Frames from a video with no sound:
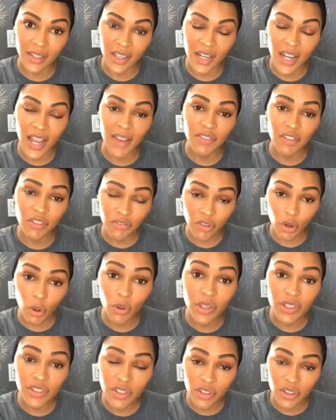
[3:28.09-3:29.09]
And I have to
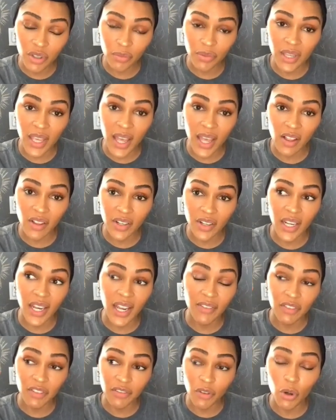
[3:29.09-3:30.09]
focus on the reality, and I
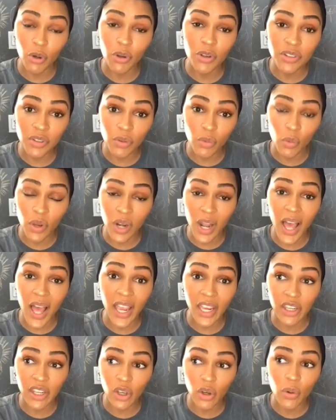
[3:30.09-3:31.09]
have to focus on what
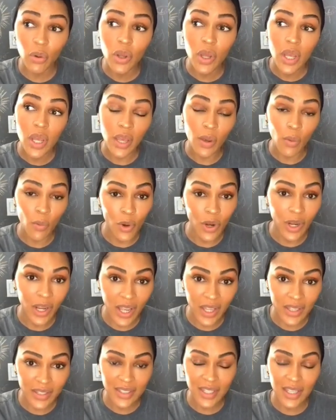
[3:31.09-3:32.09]
I know and what
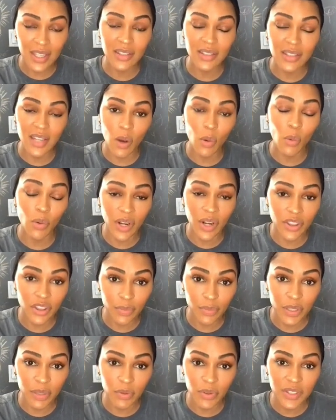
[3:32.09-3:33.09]
God says, not what other
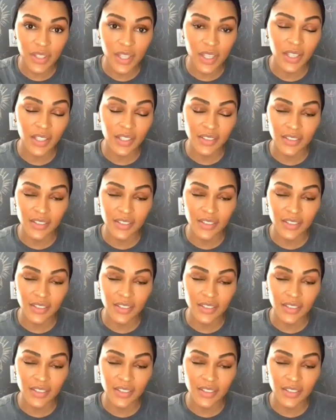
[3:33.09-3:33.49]
people say.